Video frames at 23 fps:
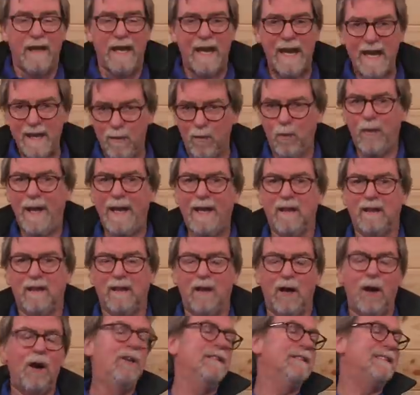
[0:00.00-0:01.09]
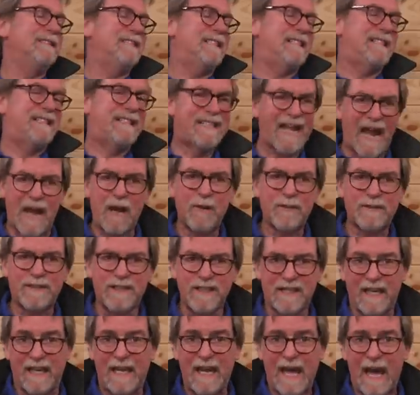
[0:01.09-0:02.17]
It will
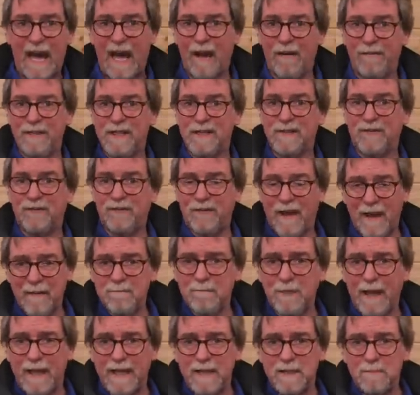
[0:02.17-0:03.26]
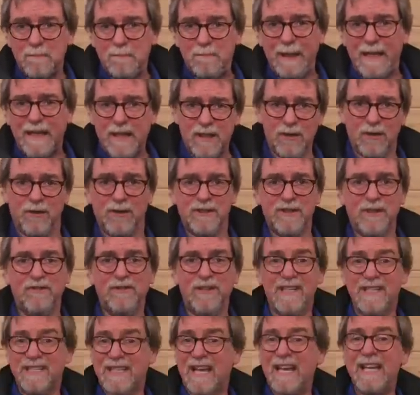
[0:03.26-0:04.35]
undoubtedly have its fan base because of
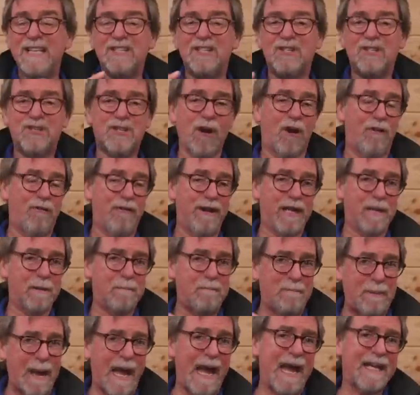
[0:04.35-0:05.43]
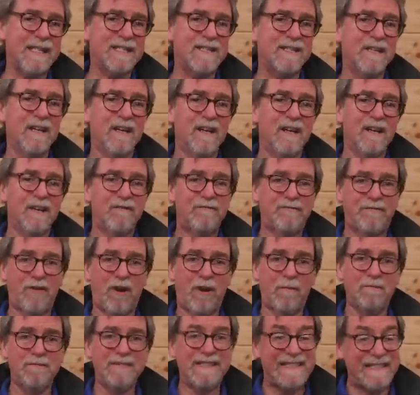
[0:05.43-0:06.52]
its historic past
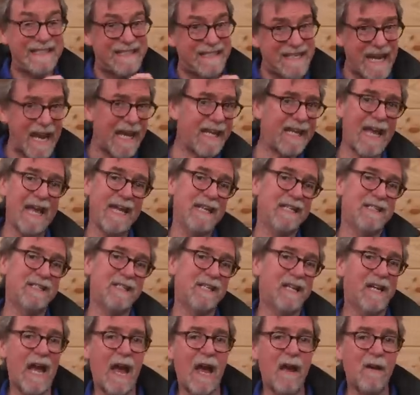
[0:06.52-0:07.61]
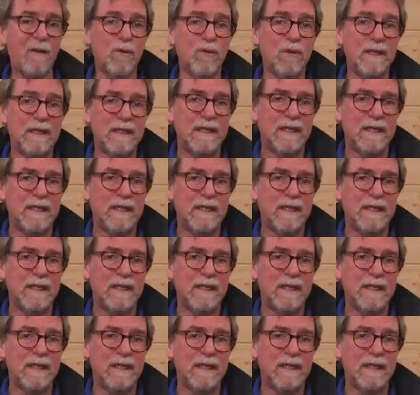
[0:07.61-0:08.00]
from decades ago.